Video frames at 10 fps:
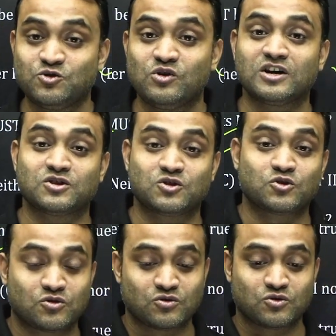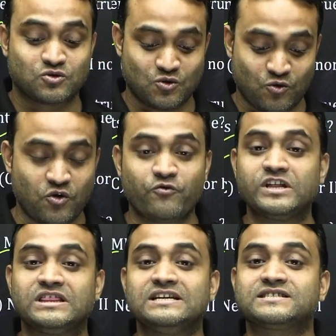are thorough with
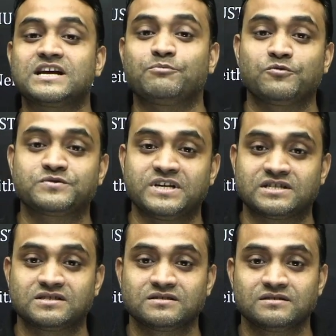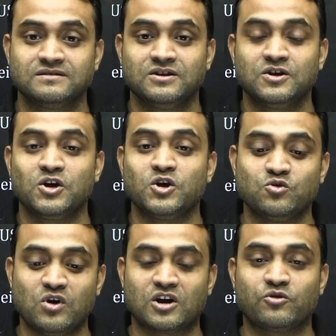these type of sets, you
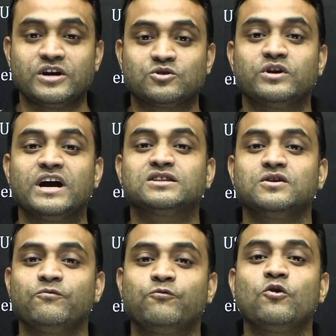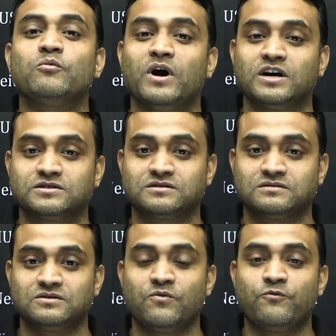are going to get the full marks,
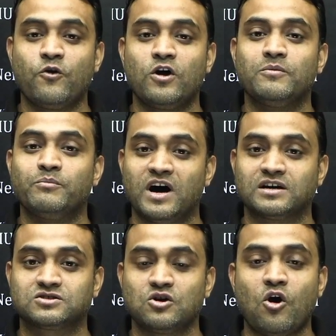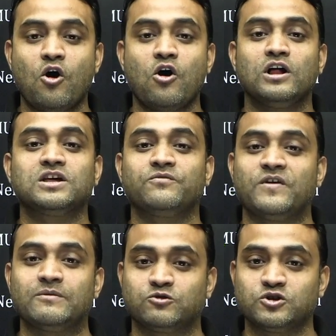full marks, all the
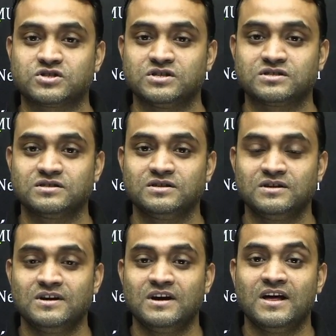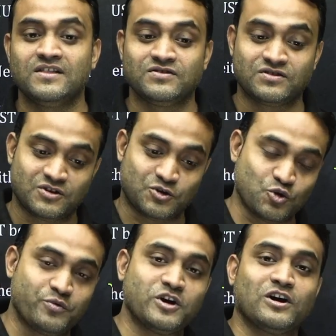five questions. To
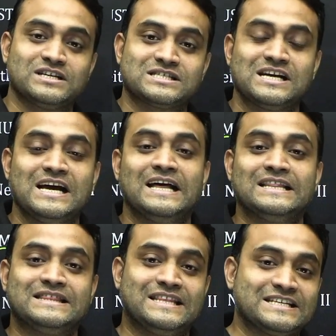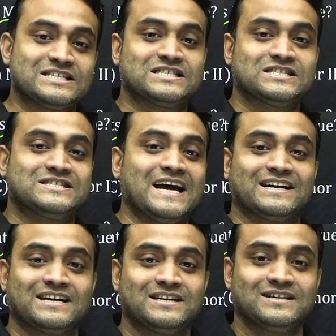be honest, This set
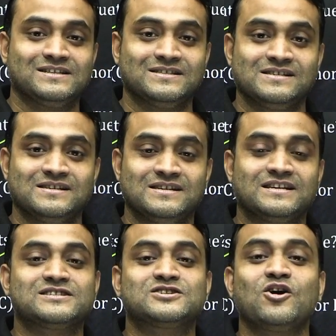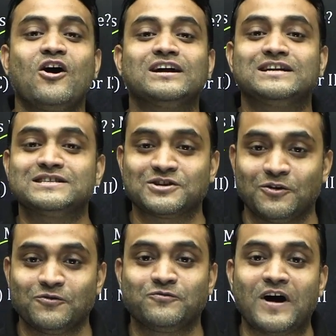does not deserve
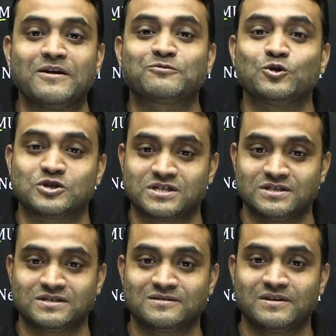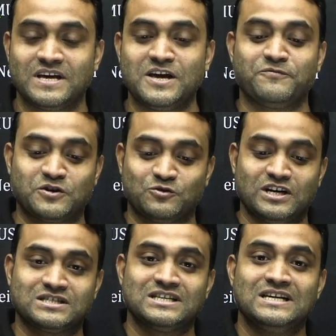five questions if it
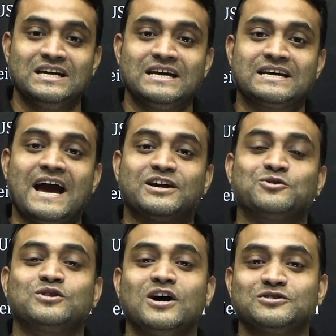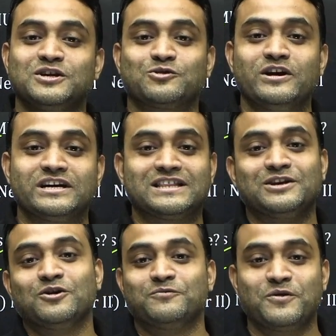was C A T two thousand twenty-three
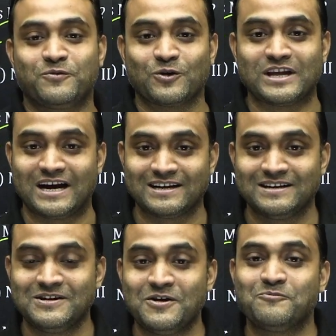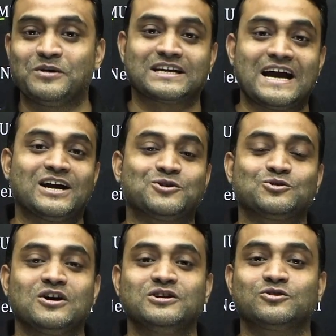or before that. But C A T two
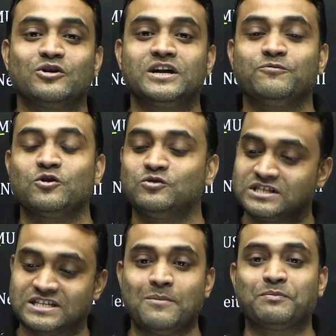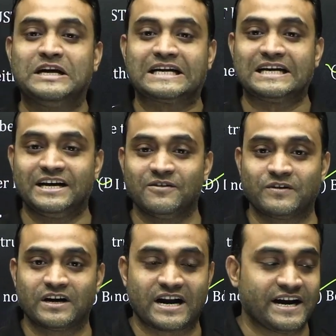thousand twenty-four was completely
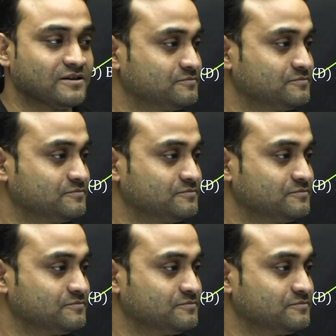different, right?